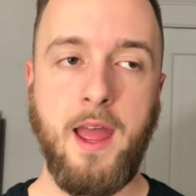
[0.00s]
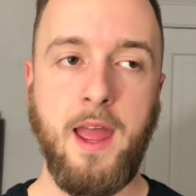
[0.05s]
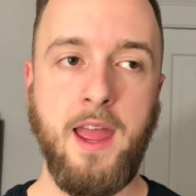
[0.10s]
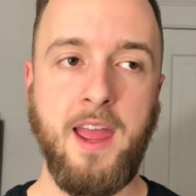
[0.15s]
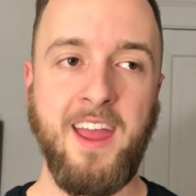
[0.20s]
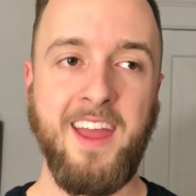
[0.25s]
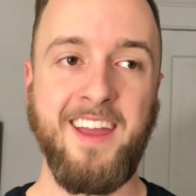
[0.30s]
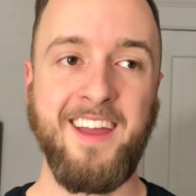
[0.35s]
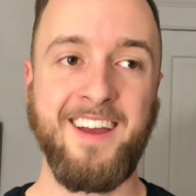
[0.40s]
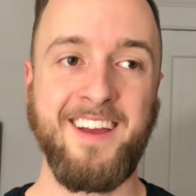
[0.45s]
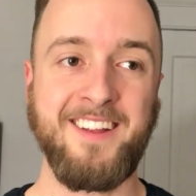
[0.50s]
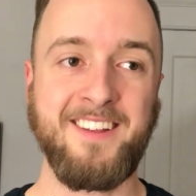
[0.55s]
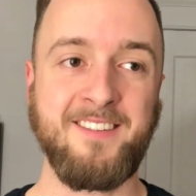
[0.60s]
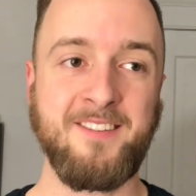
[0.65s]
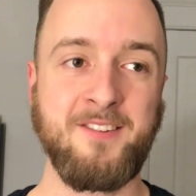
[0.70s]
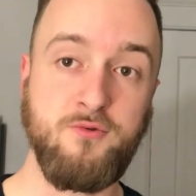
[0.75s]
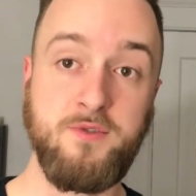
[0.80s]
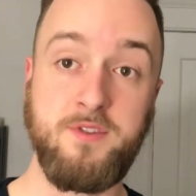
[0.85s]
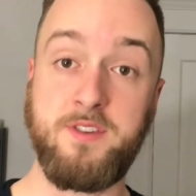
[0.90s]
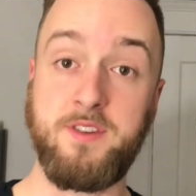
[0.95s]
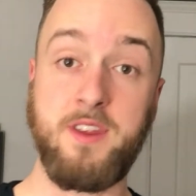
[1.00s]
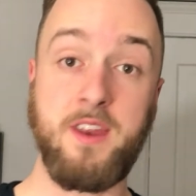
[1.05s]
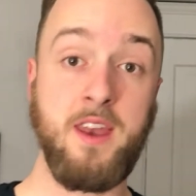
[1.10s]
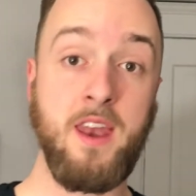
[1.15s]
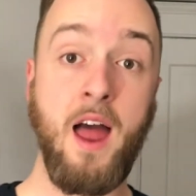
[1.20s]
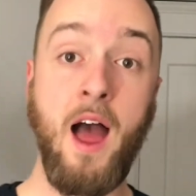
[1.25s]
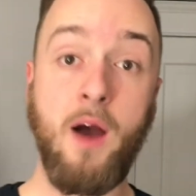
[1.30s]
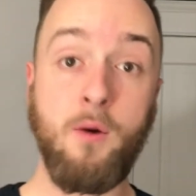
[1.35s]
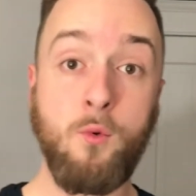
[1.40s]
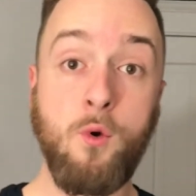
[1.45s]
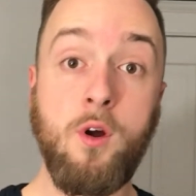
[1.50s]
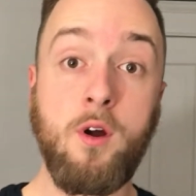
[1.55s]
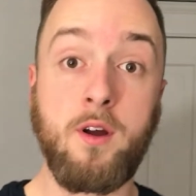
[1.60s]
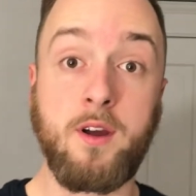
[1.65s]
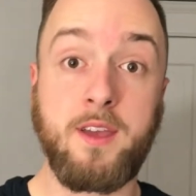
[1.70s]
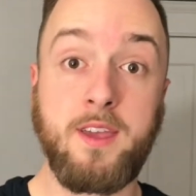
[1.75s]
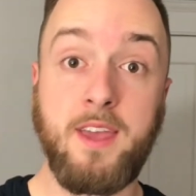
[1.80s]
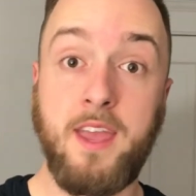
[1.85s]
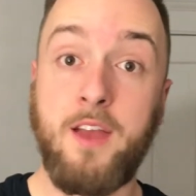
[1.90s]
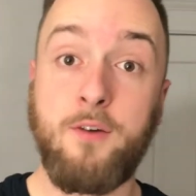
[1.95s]
And did not
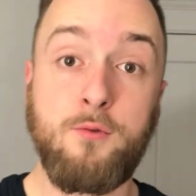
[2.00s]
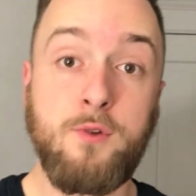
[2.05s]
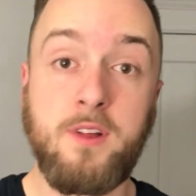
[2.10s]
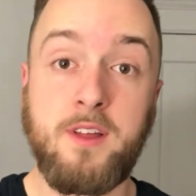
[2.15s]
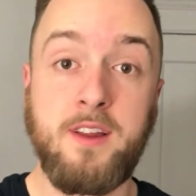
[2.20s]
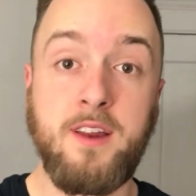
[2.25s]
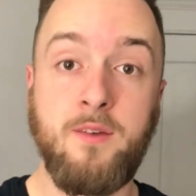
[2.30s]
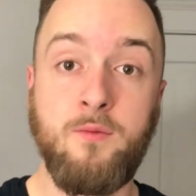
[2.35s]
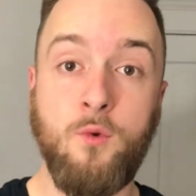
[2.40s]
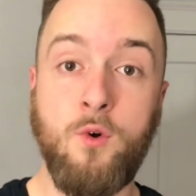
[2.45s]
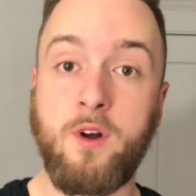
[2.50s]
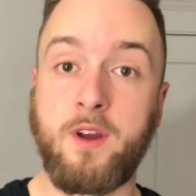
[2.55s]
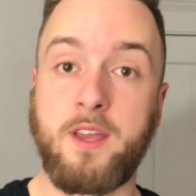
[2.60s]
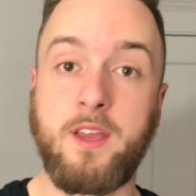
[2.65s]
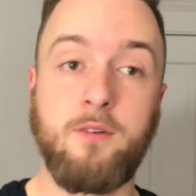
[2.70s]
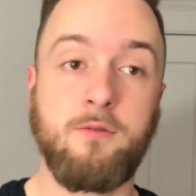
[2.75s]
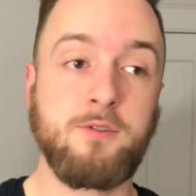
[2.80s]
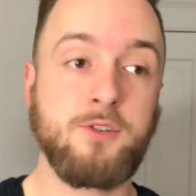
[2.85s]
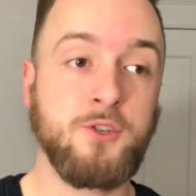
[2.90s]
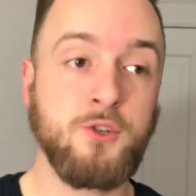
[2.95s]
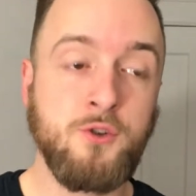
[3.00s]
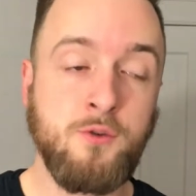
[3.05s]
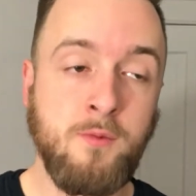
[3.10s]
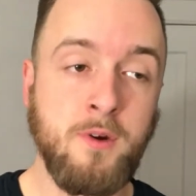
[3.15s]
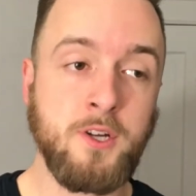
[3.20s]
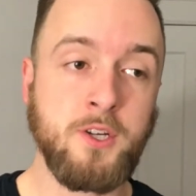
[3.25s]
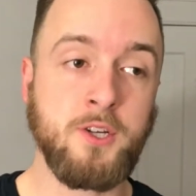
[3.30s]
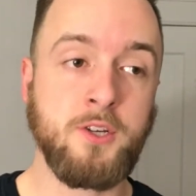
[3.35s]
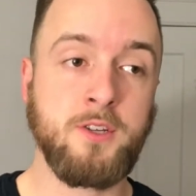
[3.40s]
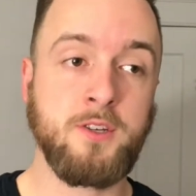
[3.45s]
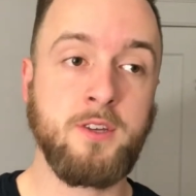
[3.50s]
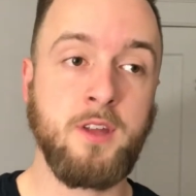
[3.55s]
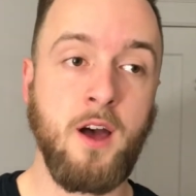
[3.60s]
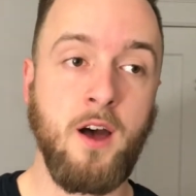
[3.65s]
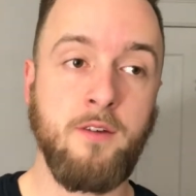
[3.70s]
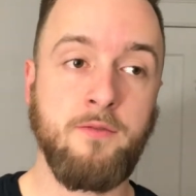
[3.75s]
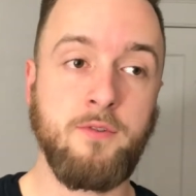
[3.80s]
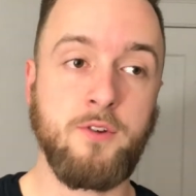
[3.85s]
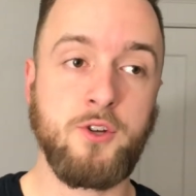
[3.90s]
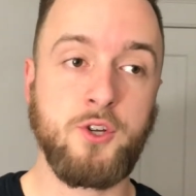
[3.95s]
work. It really didn't work. It was too much
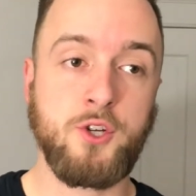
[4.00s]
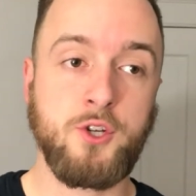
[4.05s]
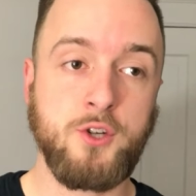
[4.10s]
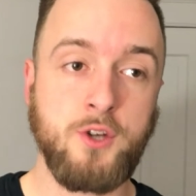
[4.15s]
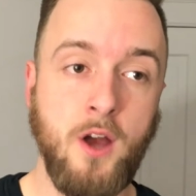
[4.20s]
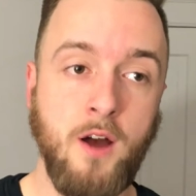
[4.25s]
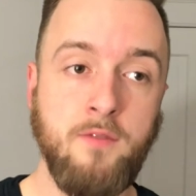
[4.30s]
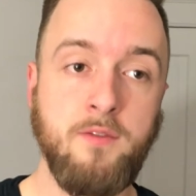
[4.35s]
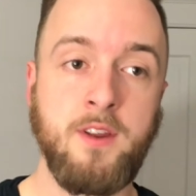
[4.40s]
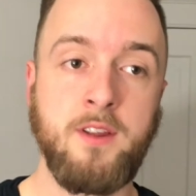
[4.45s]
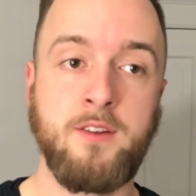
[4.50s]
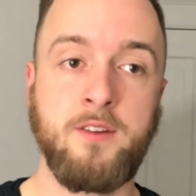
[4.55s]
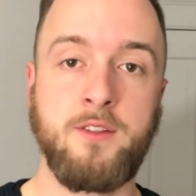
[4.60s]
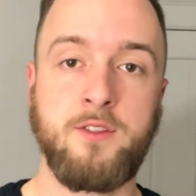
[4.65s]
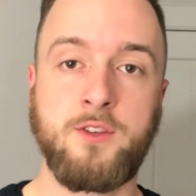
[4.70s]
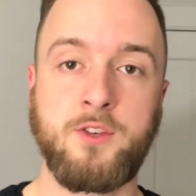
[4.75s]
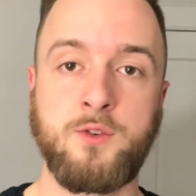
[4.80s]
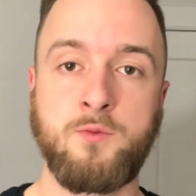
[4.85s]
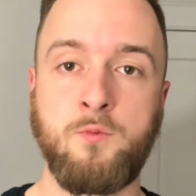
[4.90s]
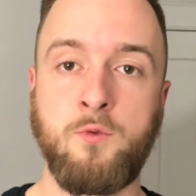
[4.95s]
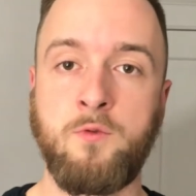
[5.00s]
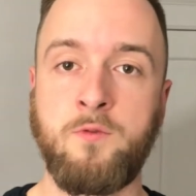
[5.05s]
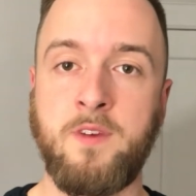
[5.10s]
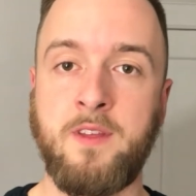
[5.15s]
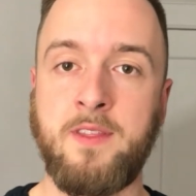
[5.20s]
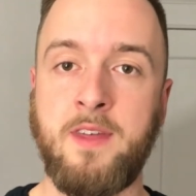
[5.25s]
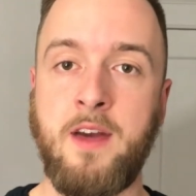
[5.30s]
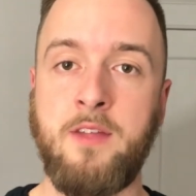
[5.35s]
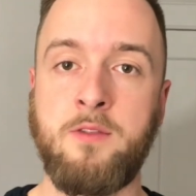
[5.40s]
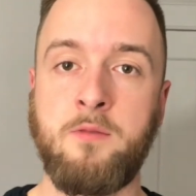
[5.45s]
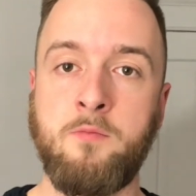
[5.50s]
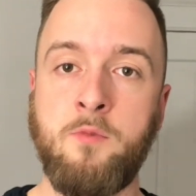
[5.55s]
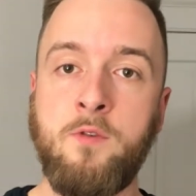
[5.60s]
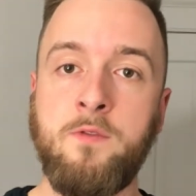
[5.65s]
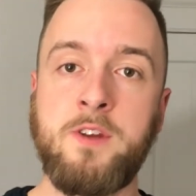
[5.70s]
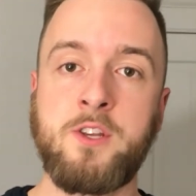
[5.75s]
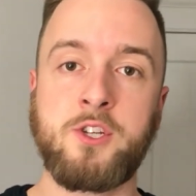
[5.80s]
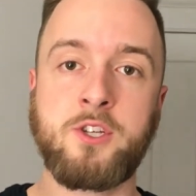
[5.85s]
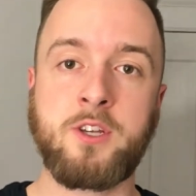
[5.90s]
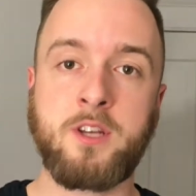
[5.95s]
stuff shoved into this movie that the
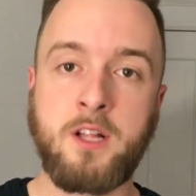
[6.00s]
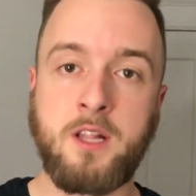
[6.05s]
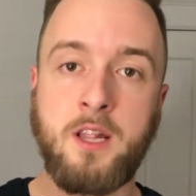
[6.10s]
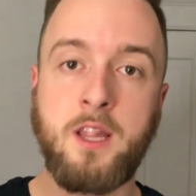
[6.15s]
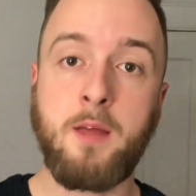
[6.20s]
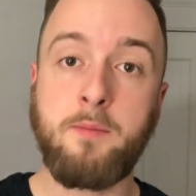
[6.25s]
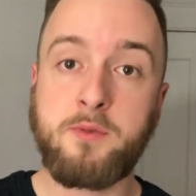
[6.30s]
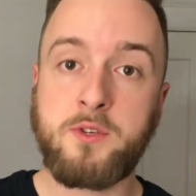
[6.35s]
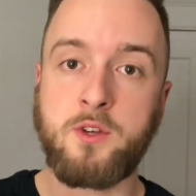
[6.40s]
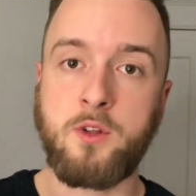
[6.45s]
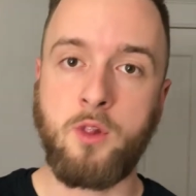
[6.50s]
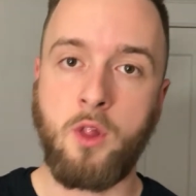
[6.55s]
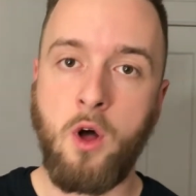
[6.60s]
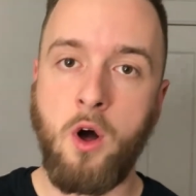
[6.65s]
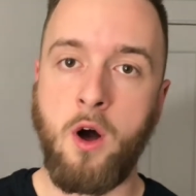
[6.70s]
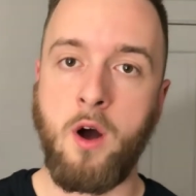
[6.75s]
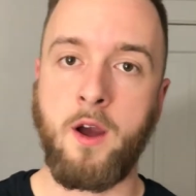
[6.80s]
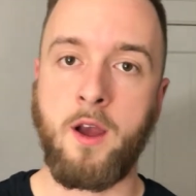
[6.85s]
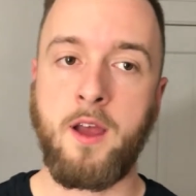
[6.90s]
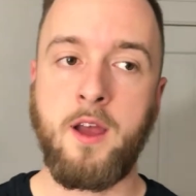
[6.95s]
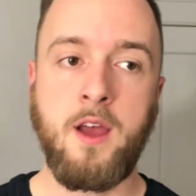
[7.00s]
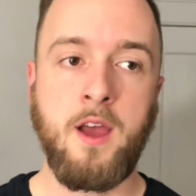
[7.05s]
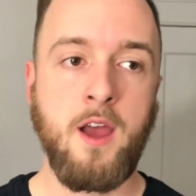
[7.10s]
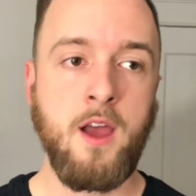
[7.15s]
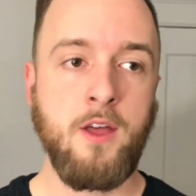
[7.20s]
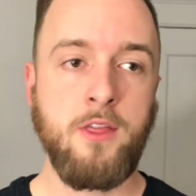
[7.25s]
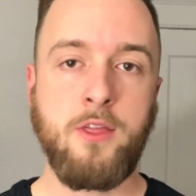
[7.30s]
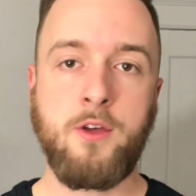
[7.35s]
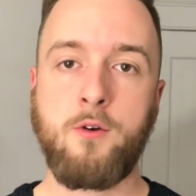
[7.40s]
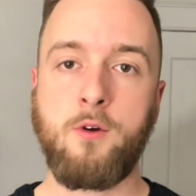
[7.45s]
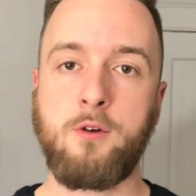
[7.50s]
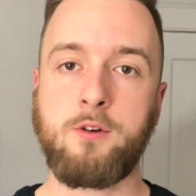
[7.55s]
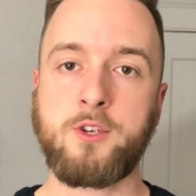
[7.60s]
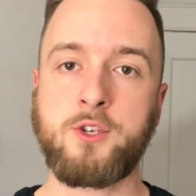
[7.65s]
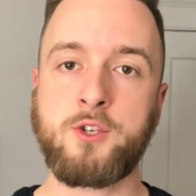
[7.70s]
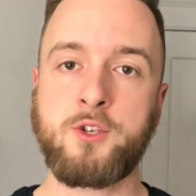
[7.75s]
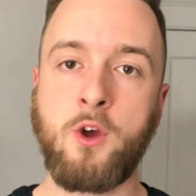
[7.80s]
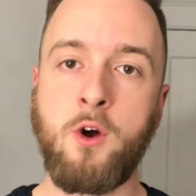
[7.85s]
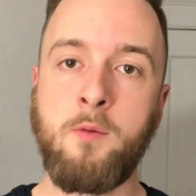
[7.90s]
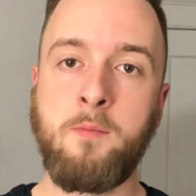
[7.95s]
movie just clips along. There are
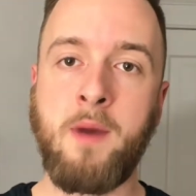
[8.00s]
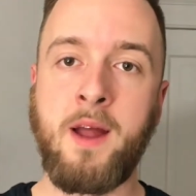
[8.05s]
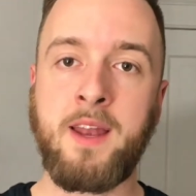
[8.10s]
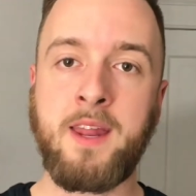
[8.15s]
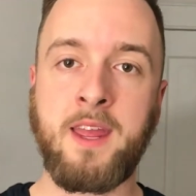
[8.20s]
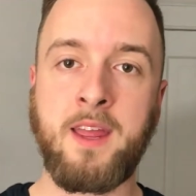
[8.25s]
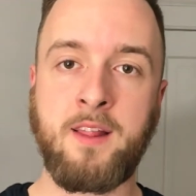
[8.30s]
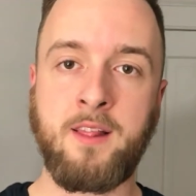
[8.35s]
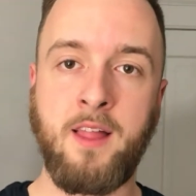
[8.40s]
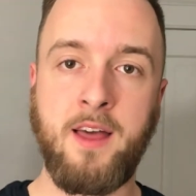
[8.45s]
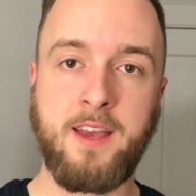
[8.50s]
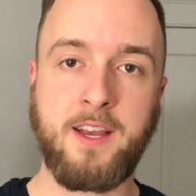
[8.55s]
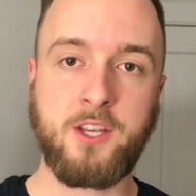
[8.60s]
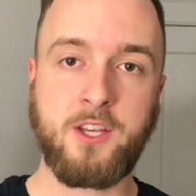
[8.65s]
so many like